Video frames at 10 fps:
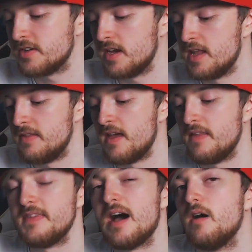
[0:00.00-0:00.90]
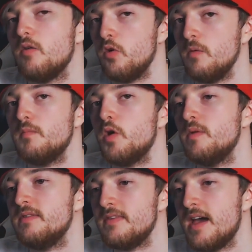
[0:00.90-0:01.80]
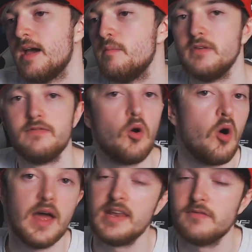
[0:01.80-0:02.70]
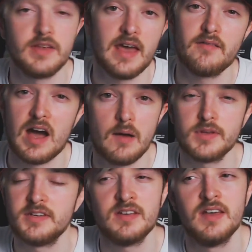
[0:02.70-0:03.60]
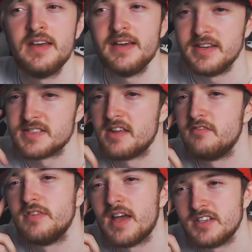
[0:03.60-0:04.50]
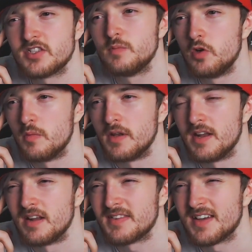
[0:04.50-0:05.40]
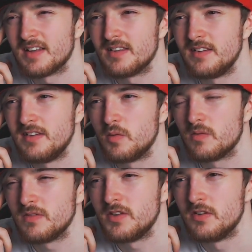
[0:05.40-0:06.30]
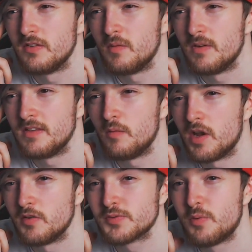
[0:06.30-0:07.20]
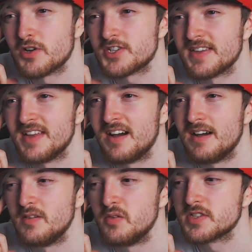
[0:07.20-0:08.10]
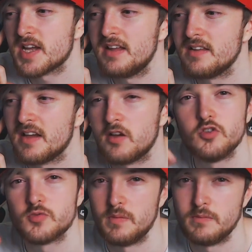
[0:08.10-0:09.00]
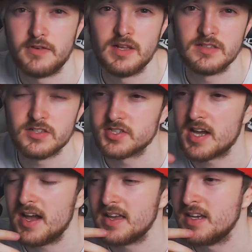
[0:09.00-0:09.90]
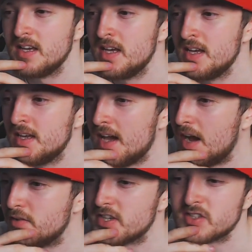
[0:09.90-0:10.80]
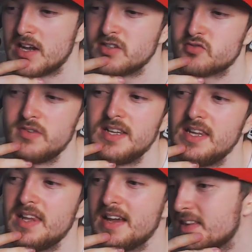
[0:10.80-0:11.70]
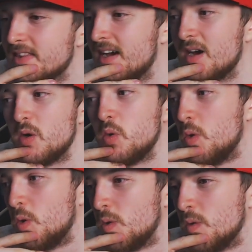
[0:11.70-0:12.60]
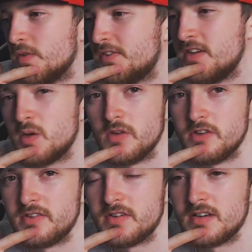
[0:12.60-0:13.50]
and that whole moment there before any of it ever happened is a nice moment. And I think, you know, when I was watching that, it was kind of like goosebumps feelings, because I just really liked that whole sequence,